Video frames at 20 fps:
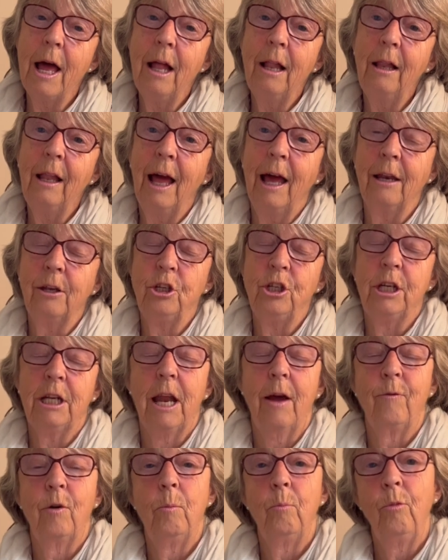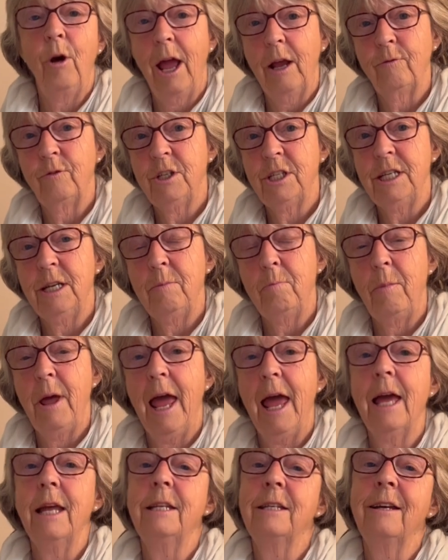well and she can have her breakfast in
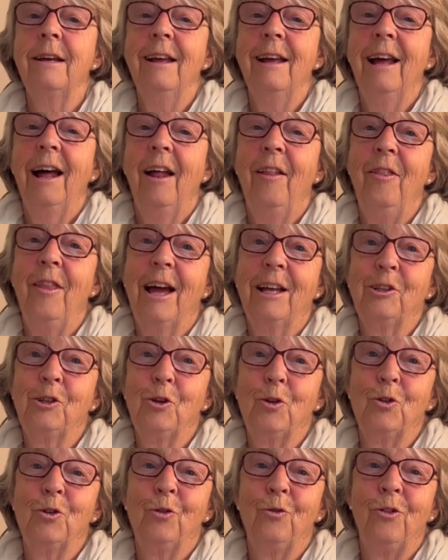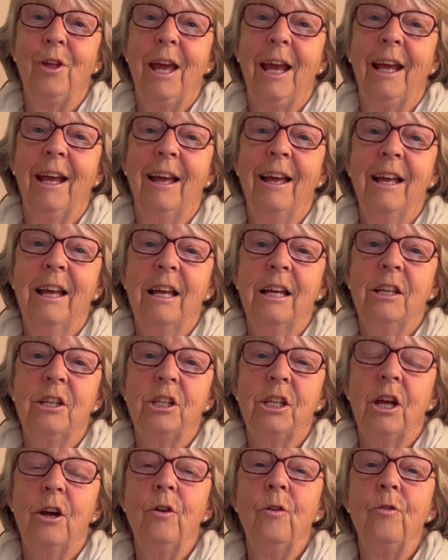bed and that sort of thing.
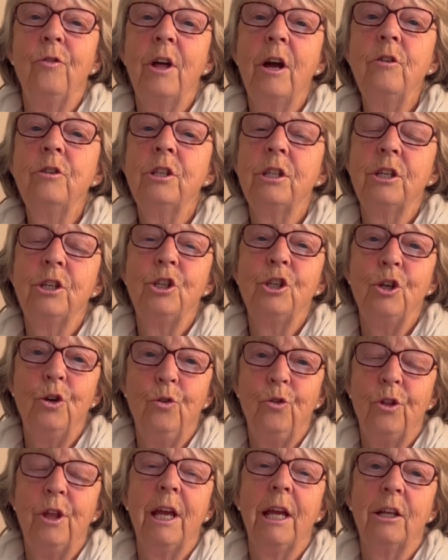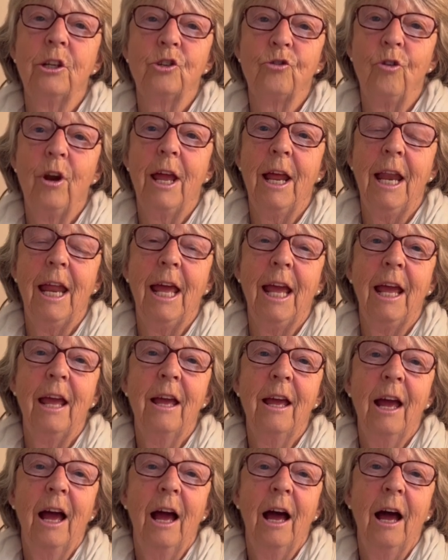So those are the 2 things
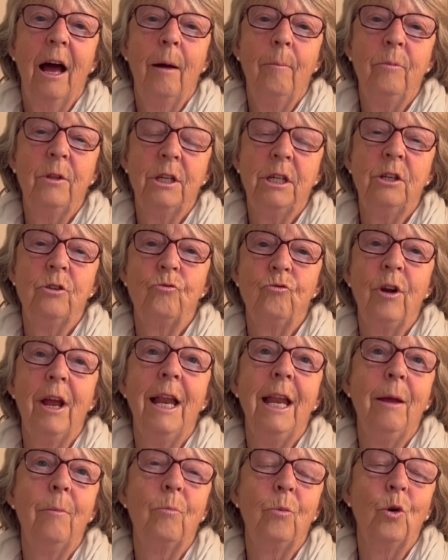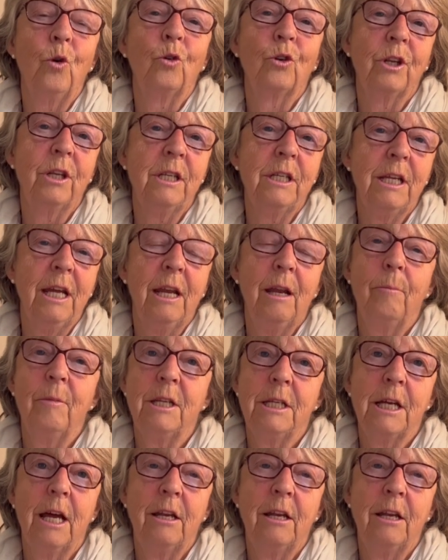really that is really important in a